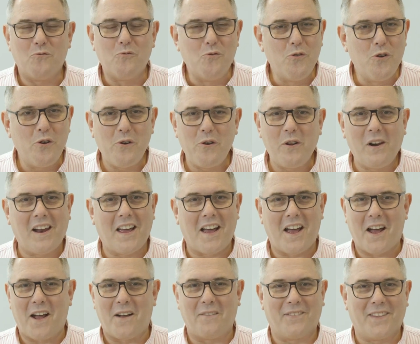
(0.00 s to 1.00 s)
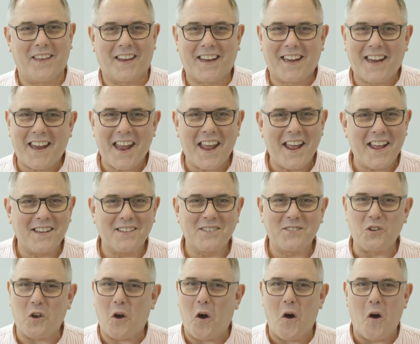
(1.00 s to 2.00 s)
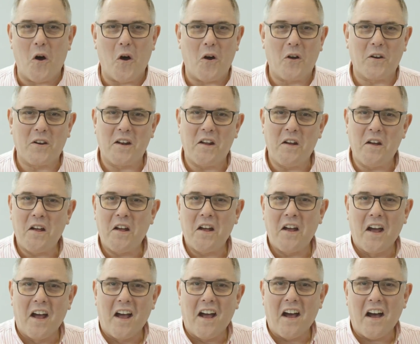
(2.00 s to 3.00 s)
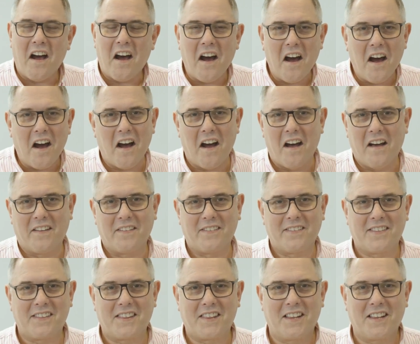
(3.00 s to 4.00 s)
Ruler of the kings on earth.